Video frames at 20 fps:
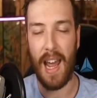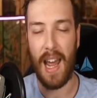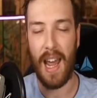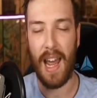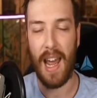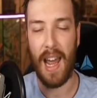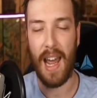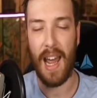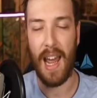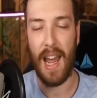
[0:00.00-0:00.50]

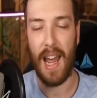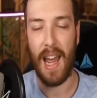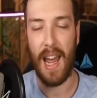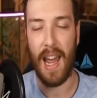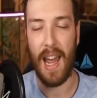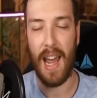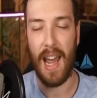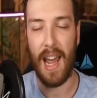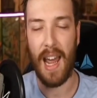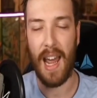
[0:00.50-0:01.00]

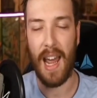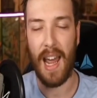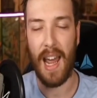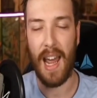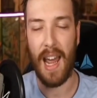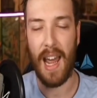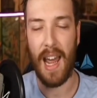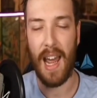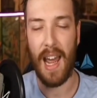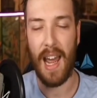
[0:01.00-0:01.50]

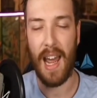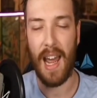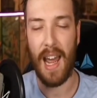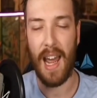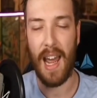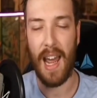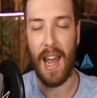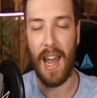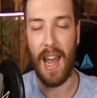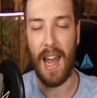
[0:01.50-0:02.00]

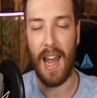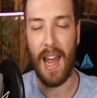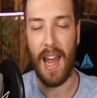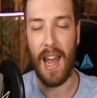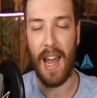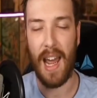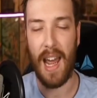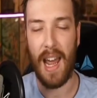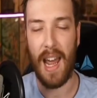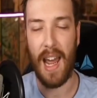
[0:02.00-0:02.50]

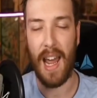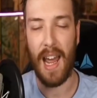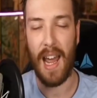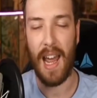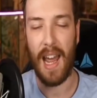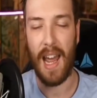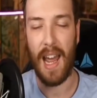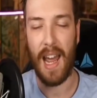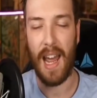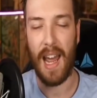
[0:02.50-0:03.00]

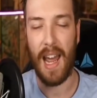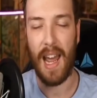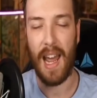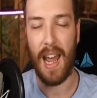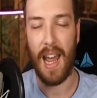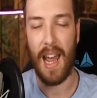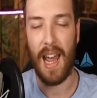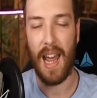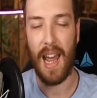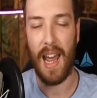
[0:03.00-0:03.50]

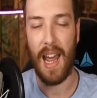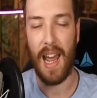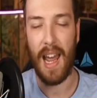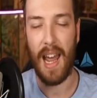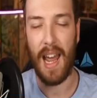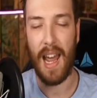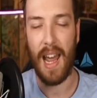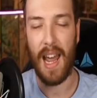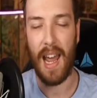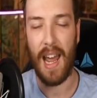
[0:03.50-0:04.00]

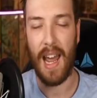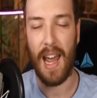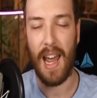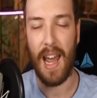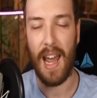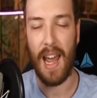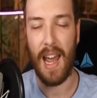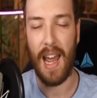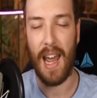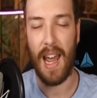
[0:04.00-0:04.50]

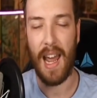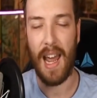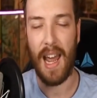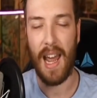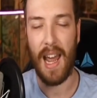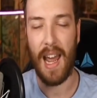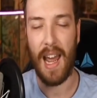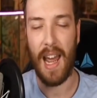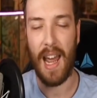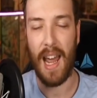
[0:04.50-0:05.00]

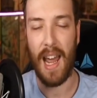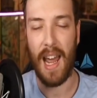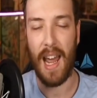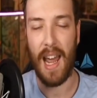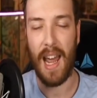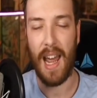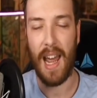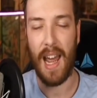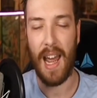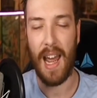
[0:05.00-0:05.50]

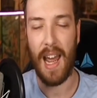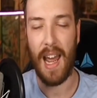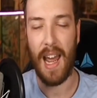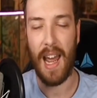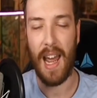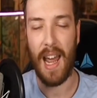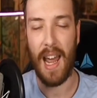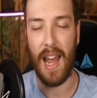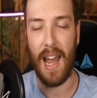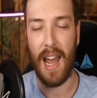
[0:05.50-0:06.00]

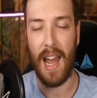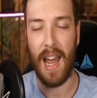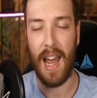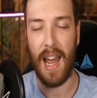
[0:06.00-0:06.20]
No one is speaking in this clip.